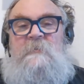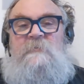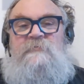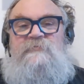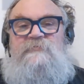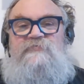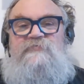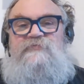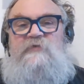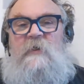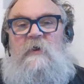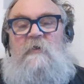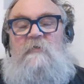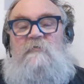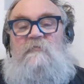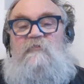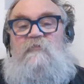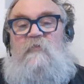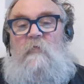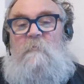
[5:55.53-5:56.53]
So,
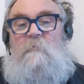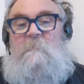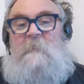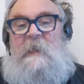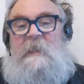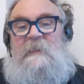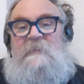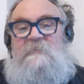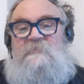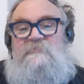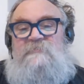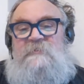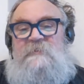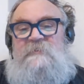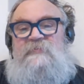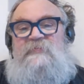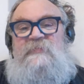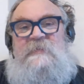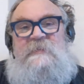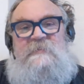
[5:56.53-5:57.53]

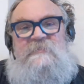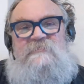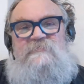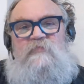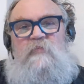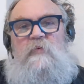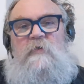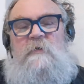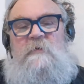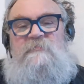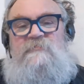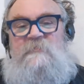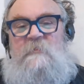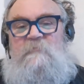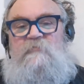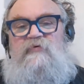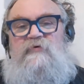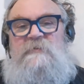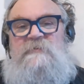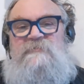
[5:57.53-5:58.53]
formality. These words are
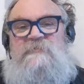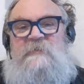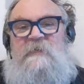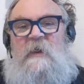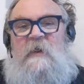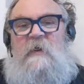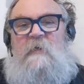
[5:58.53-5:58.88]
pretty